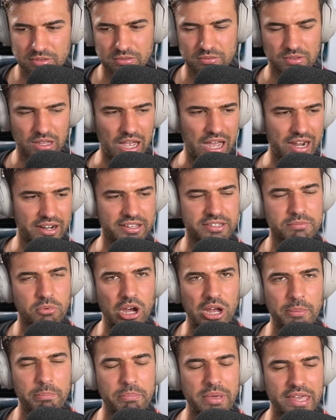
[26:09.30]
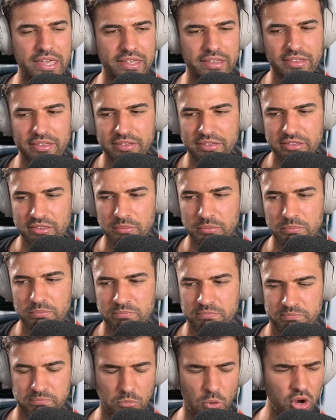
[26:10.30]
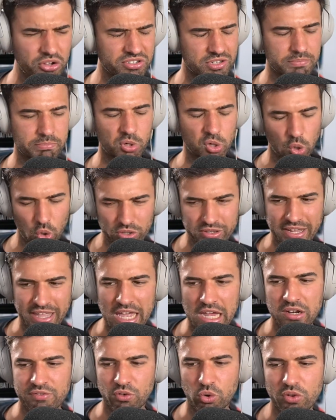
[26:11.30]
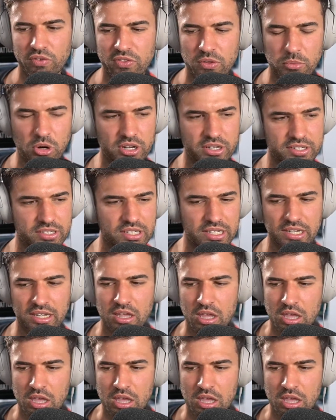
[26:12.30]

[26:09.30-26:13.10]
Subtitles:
artist might be the most important out of all of them, honestly.